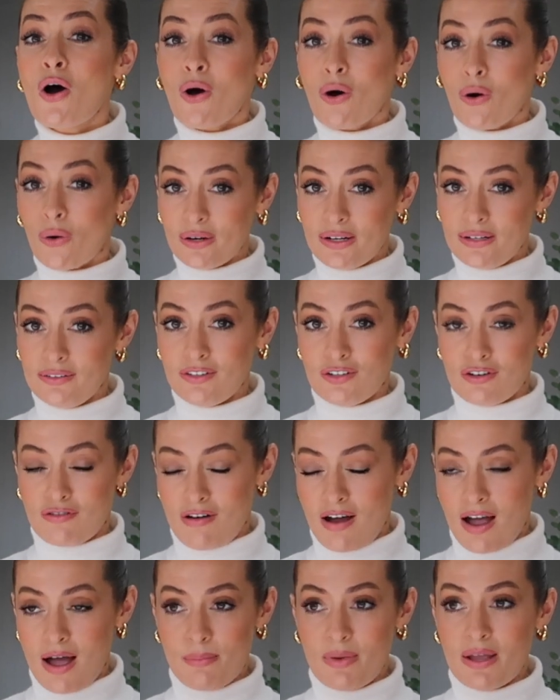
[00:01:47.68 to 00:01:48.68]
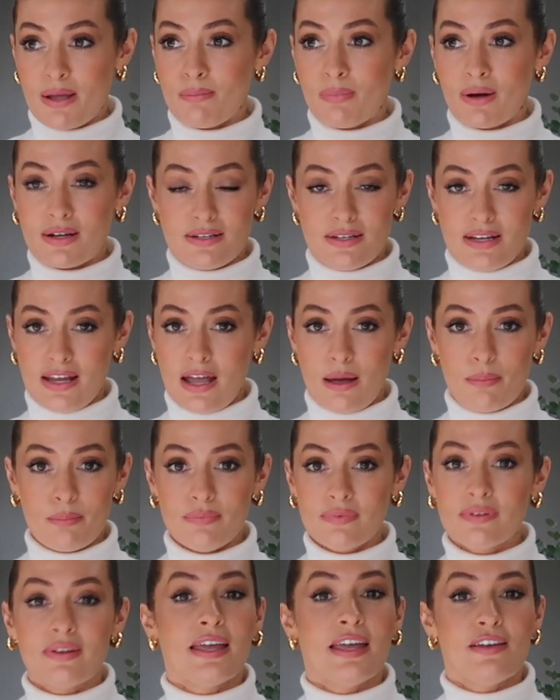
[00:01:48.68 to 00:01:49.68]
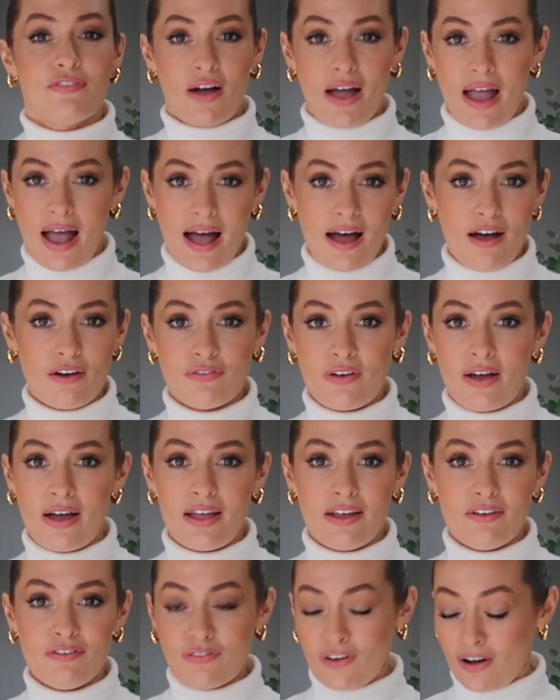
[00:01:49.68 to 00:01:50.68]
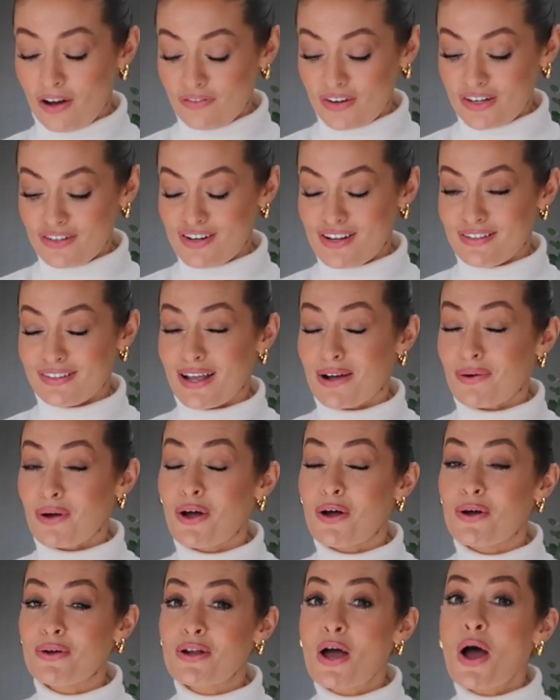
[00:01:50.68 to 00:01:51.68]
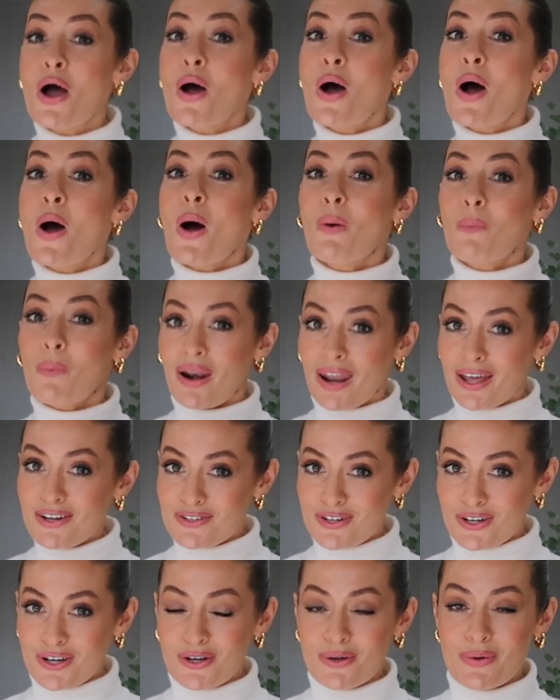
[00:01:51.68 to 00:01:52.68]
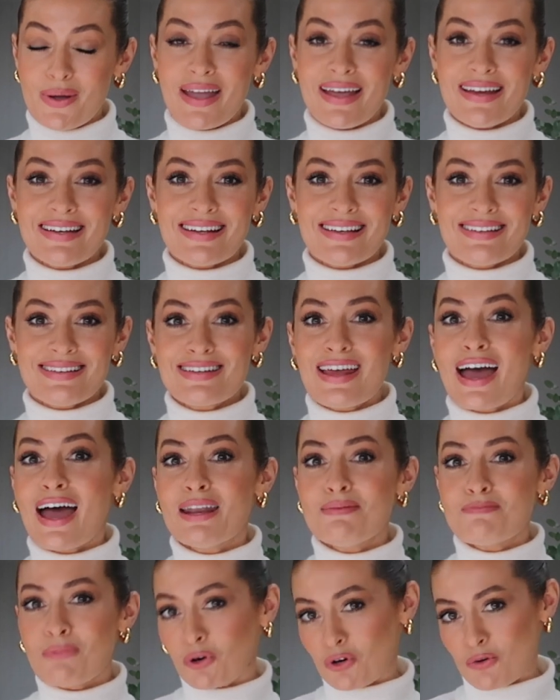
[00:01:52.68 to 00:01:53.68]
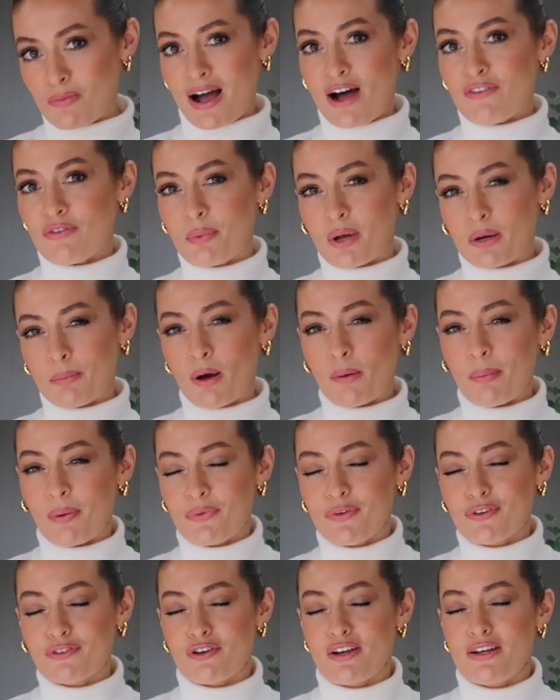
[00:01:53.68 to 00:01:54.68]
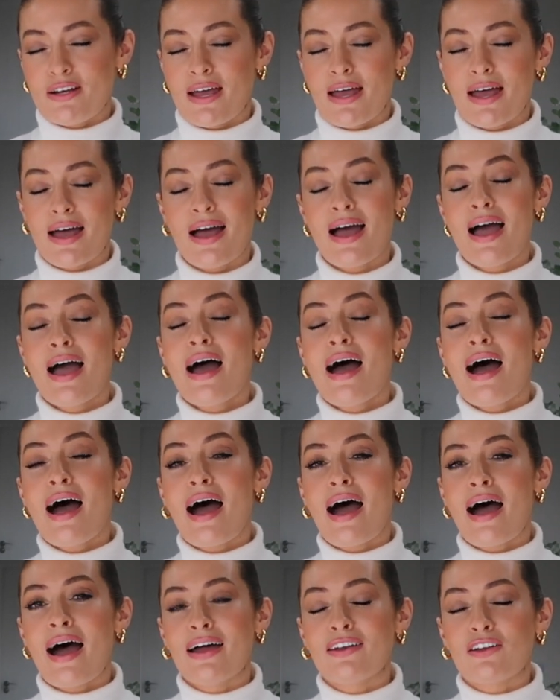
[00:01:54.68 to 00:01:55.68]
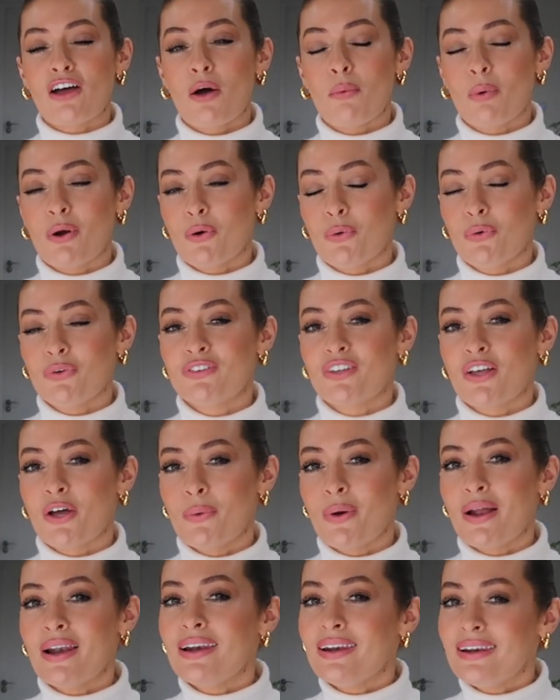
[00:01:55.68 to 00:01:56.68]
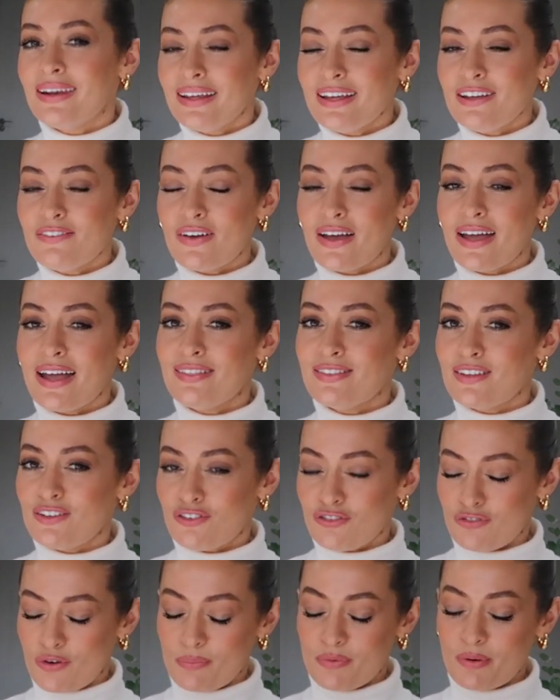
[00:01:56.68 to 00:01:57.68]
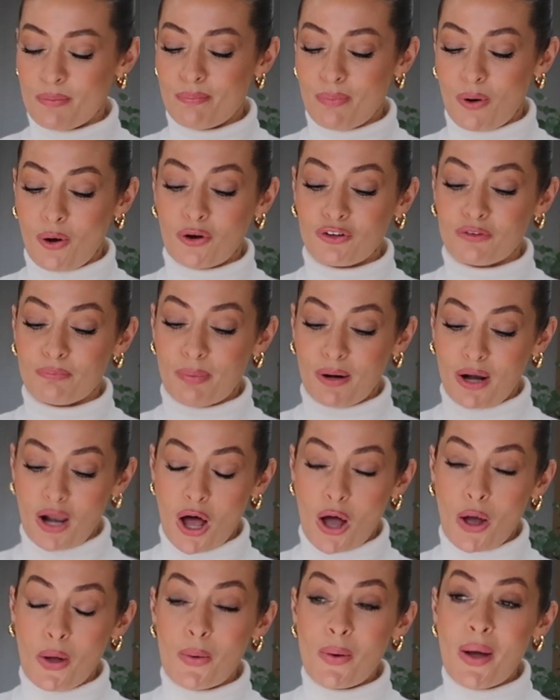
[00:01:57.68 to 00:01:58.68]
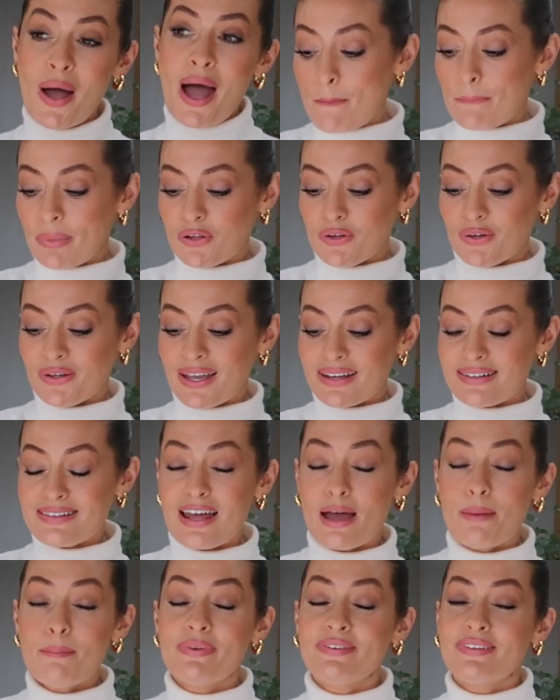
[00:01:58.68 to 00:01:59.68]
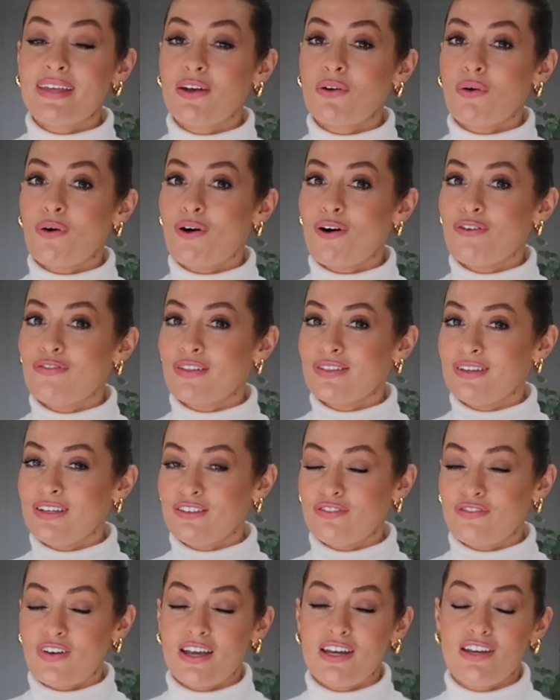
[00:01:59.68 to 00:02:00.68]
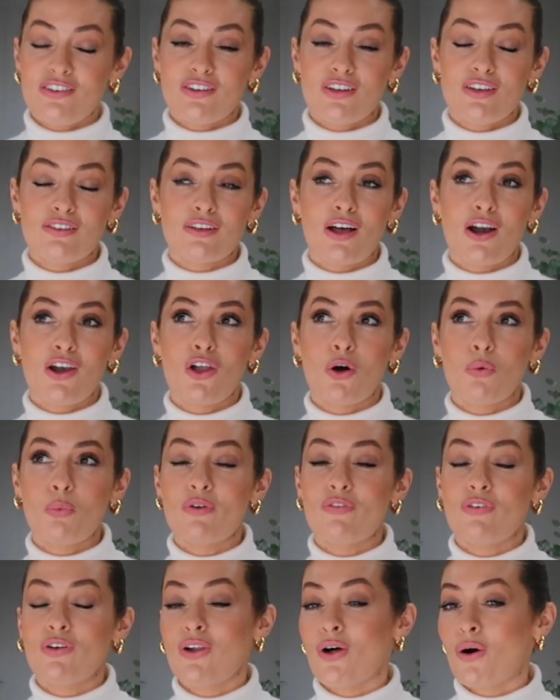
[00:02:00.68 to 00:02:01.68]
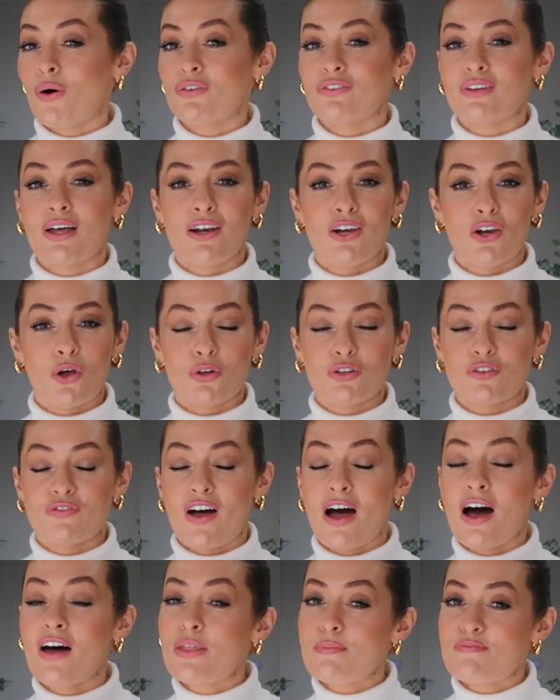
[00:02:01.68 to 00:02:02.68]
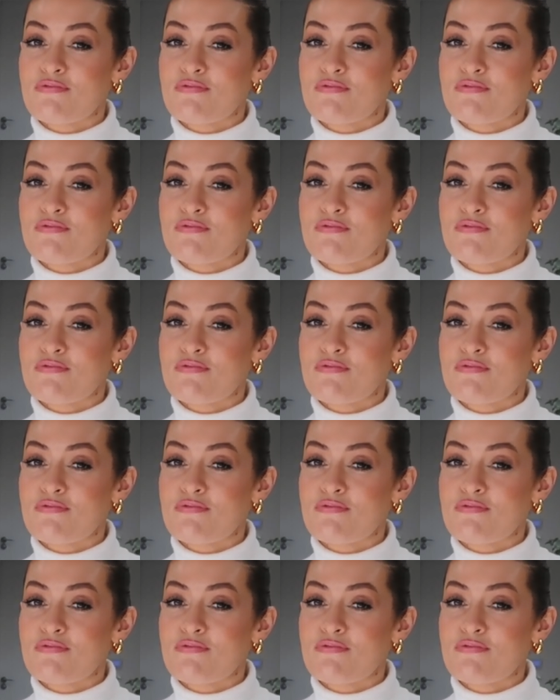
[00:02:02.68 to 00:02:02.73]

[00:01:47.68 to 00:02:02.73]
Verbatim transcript: on Instagram in my DMs if I have a Farfetch discount code. Well, I do. It is 10 Model Mouth. I'm going to pop on the screen here and I will also leave it in the description box below. But you can get 10% off these Vejas along with lots and lots of other